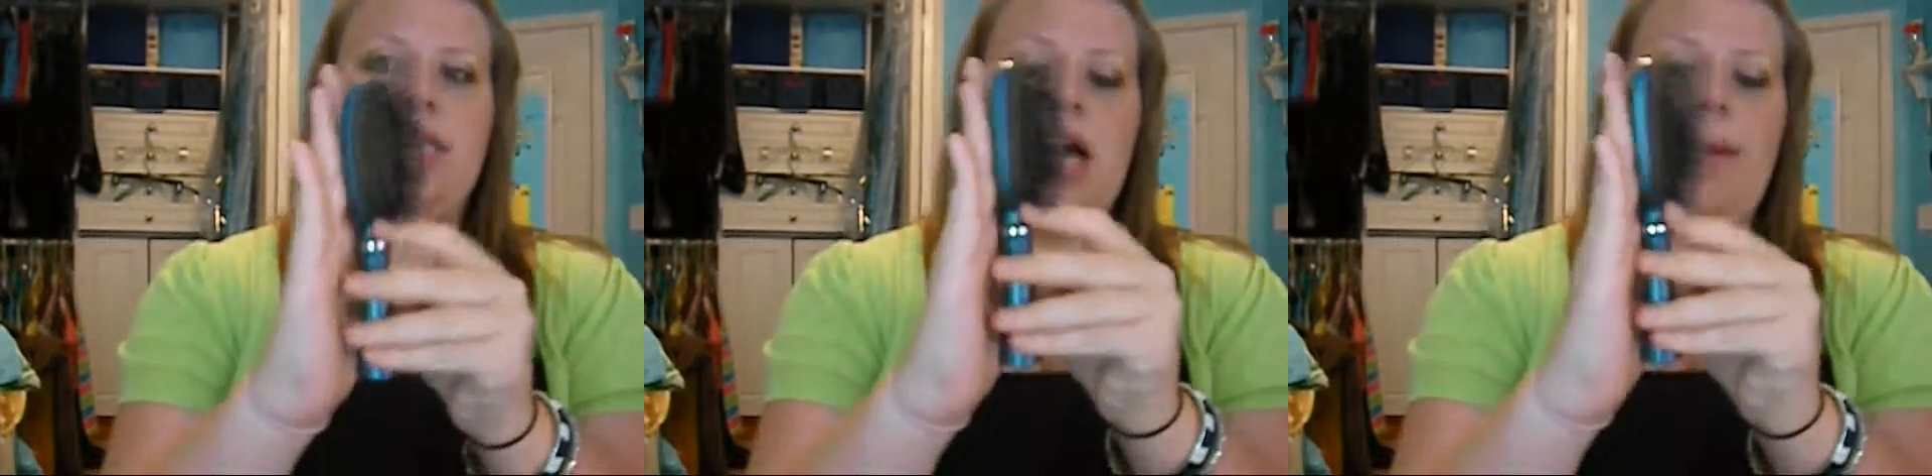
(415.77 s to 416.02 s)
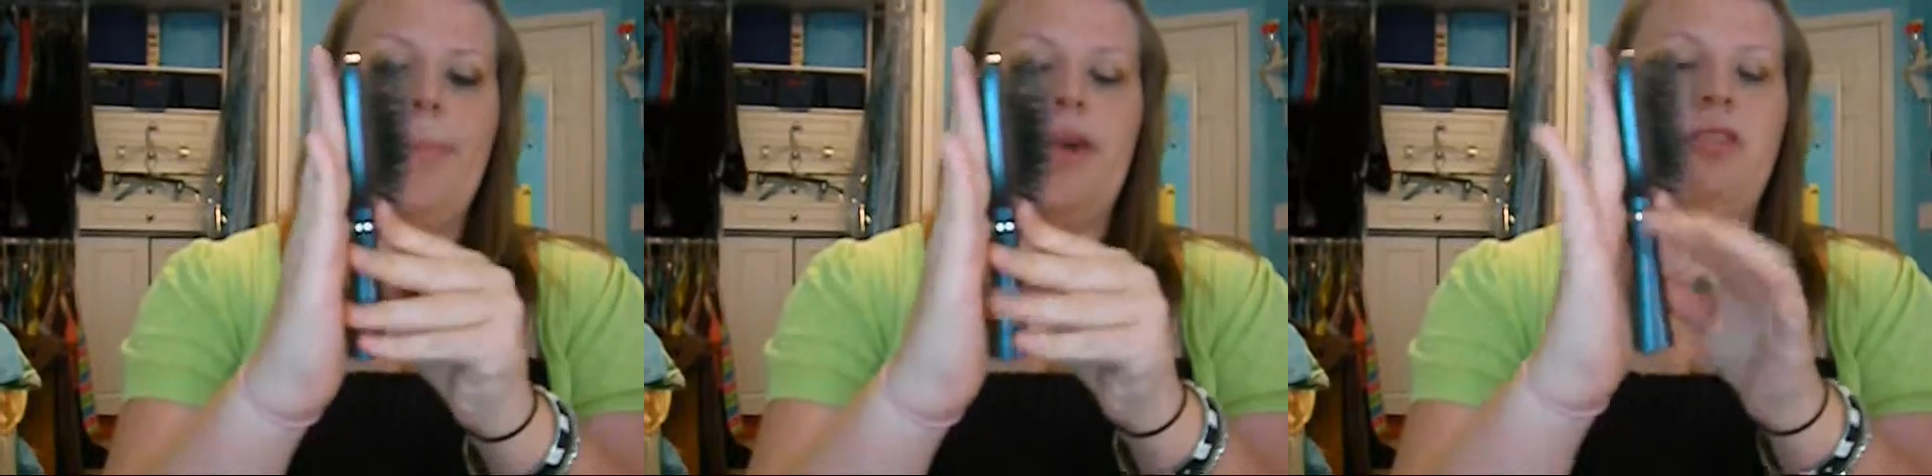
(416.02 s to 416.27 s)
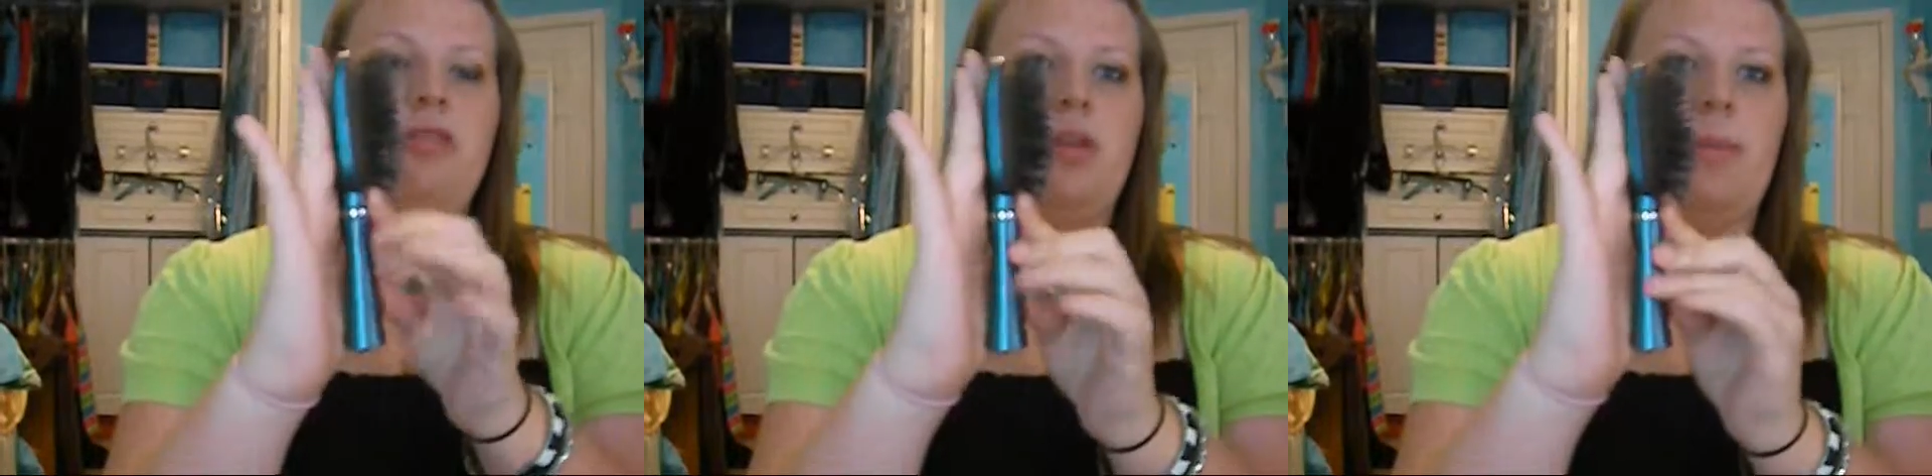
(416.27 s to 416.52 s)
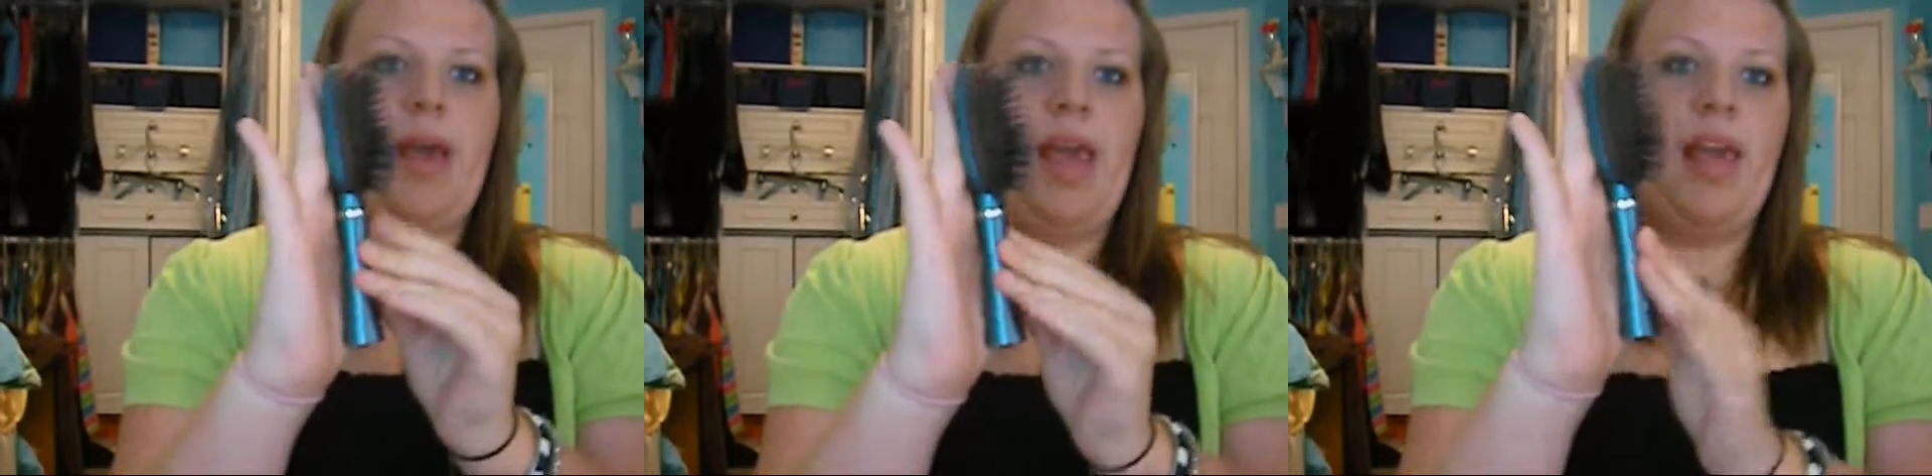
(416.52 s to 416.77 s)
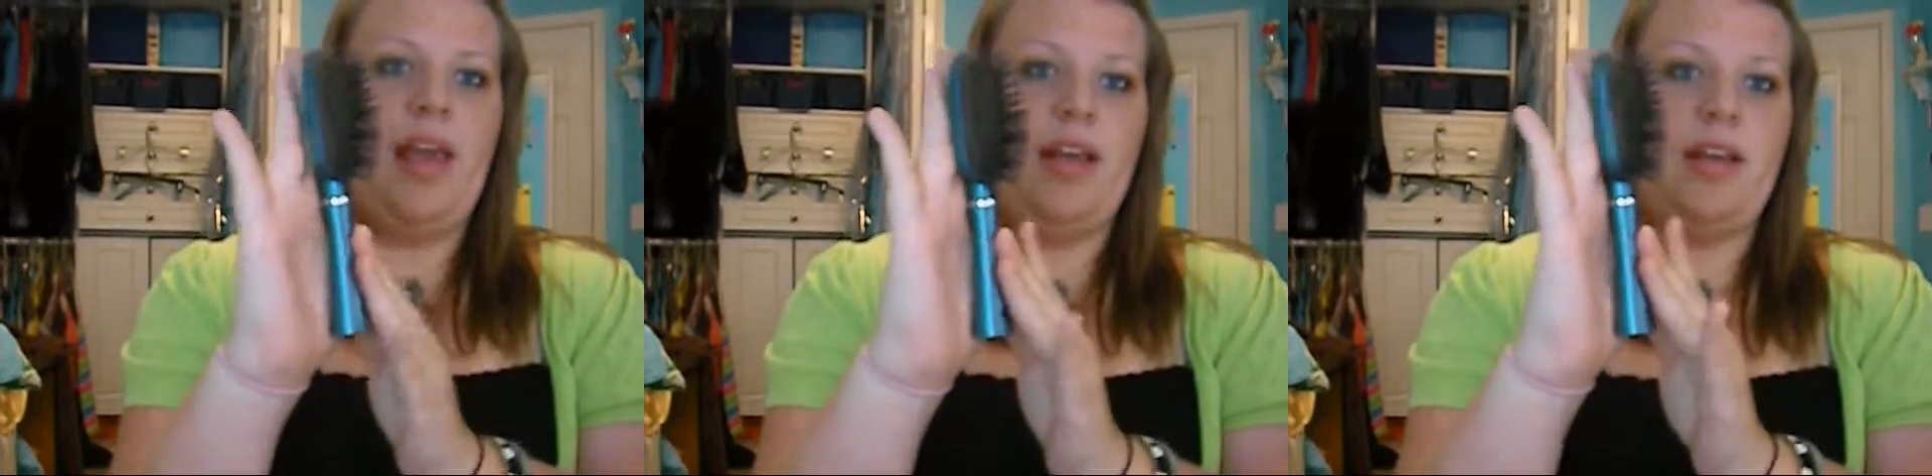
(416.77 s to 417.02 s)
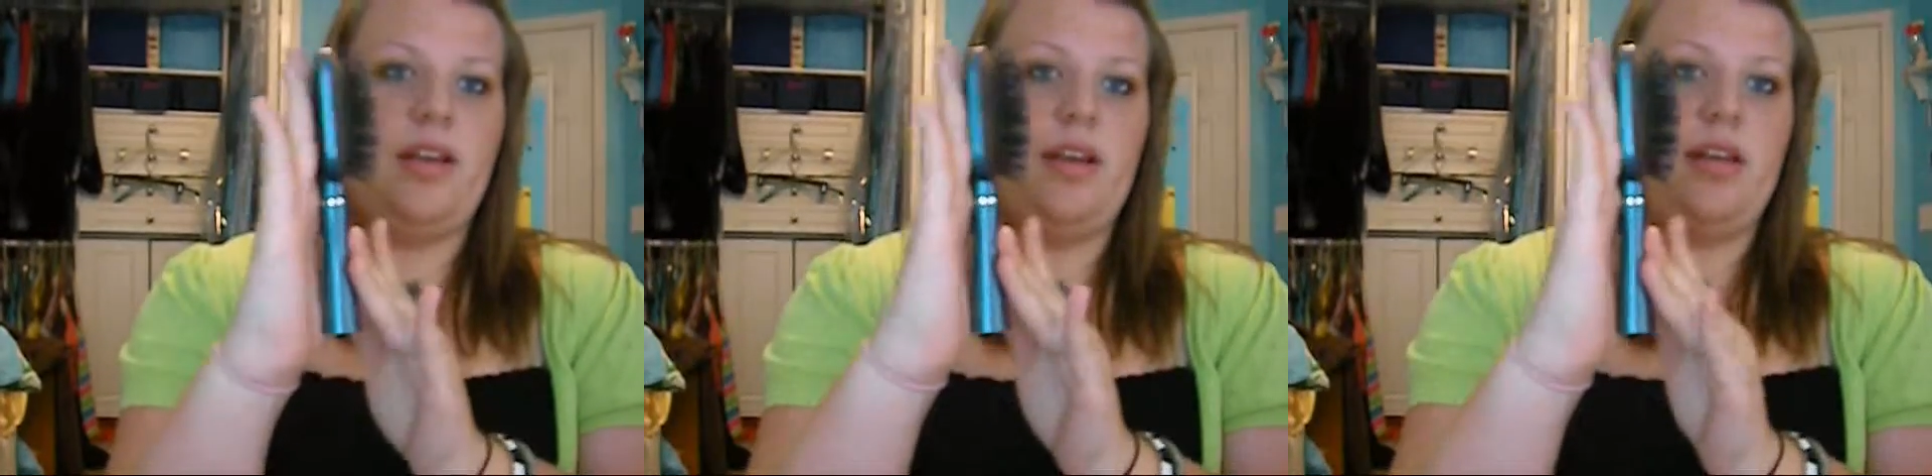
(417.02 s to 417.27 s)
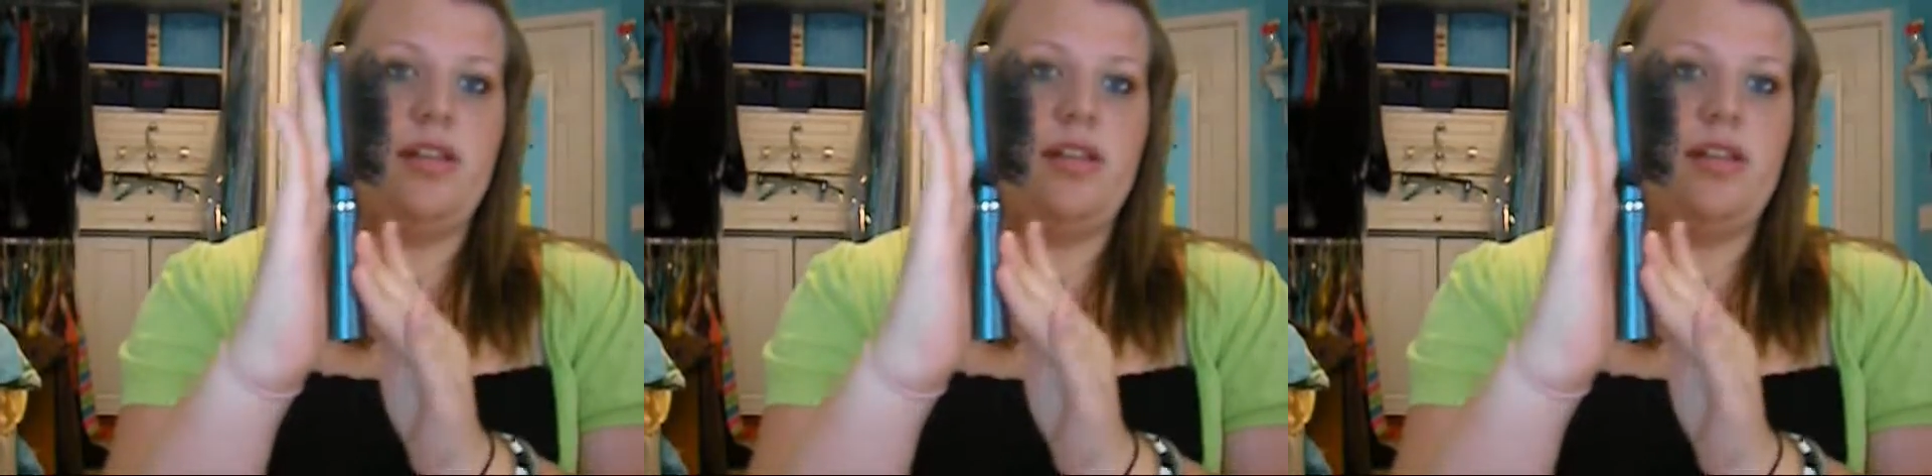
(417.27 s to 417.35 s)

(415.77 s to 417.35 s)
not bigger than my hand.